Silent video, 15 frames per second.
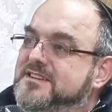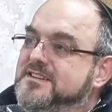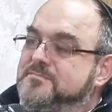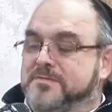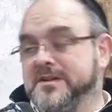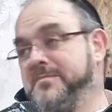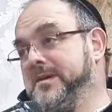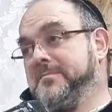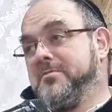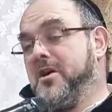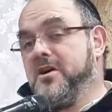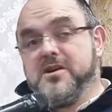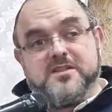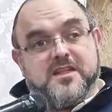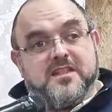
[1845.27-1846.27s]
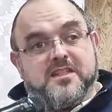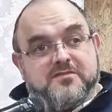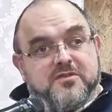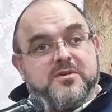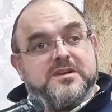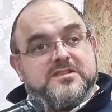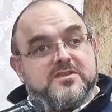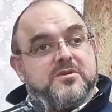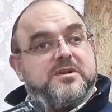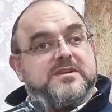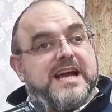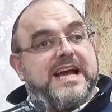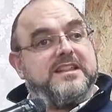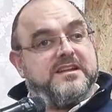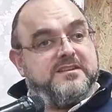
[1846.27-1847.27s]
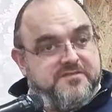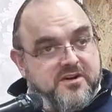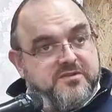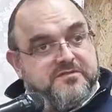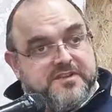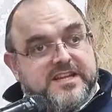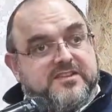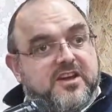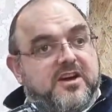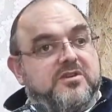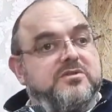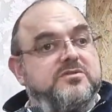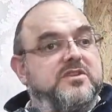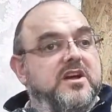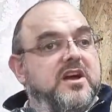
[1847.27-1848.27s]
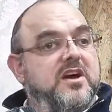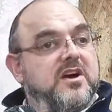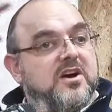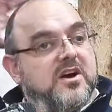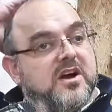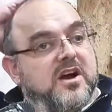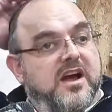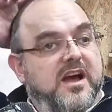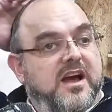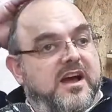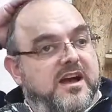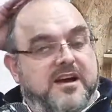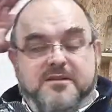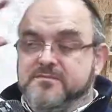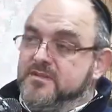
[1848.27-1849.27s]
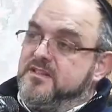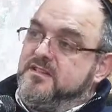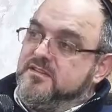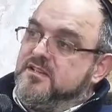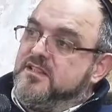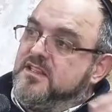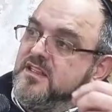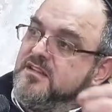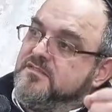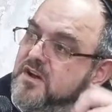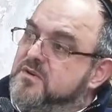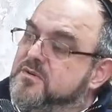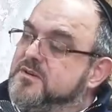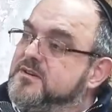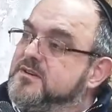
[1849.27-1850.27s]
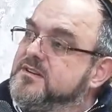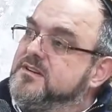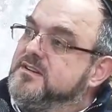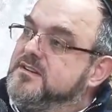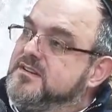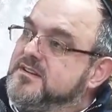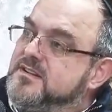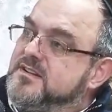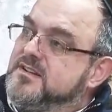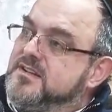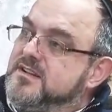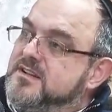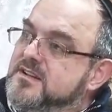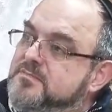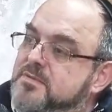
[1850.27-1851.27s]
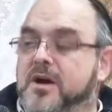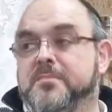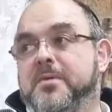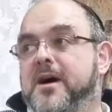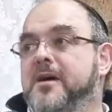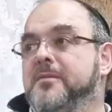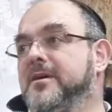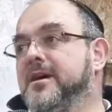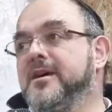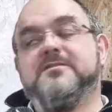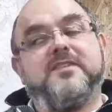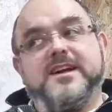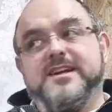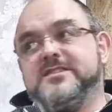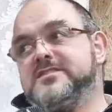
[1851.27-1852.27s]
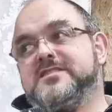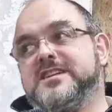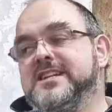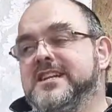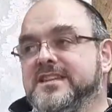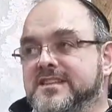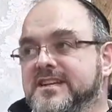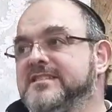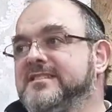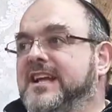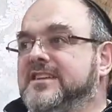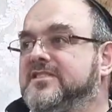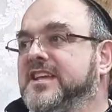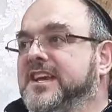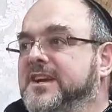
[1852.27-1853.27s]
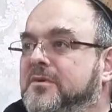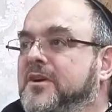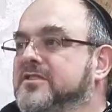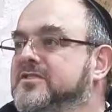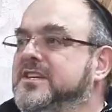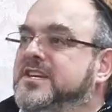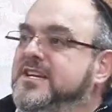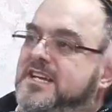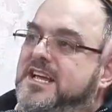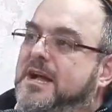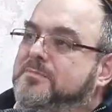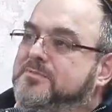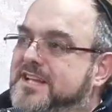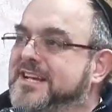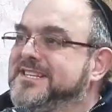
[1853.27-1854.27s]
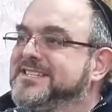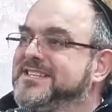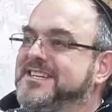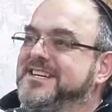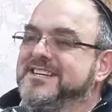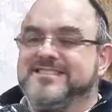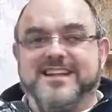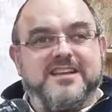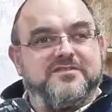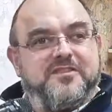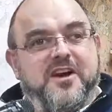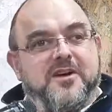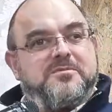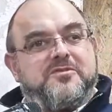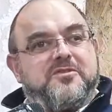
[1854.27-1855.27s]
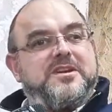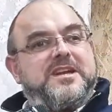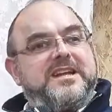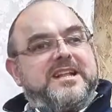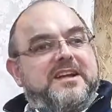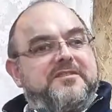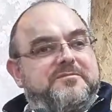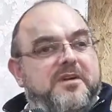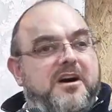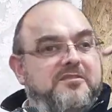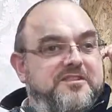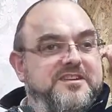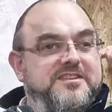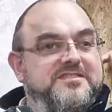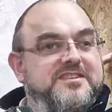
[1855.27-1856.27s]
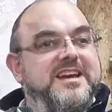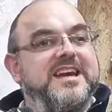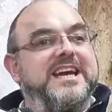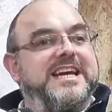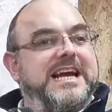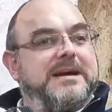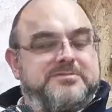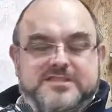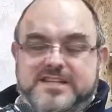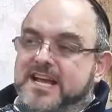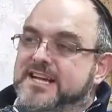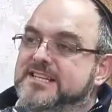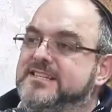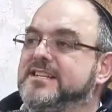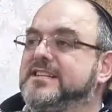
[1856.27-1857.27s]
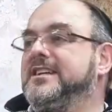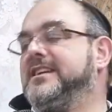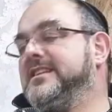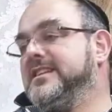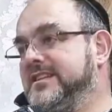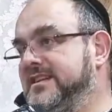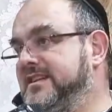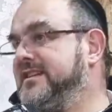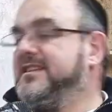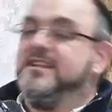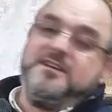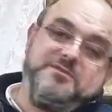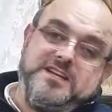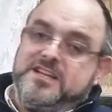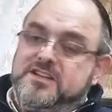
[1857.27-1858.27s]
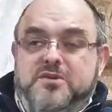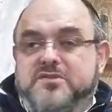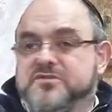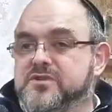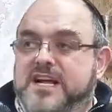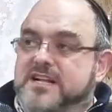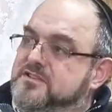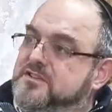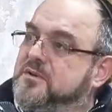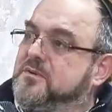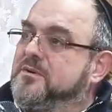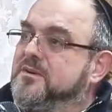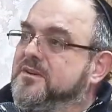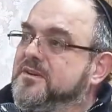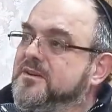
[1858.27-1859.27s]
It's been a big bracha that they've always either vetoed the vote. But Obama, very interestingly, his last thing was he abstained. His last vote before he left office, he abstained, and he knew that's what he had to do.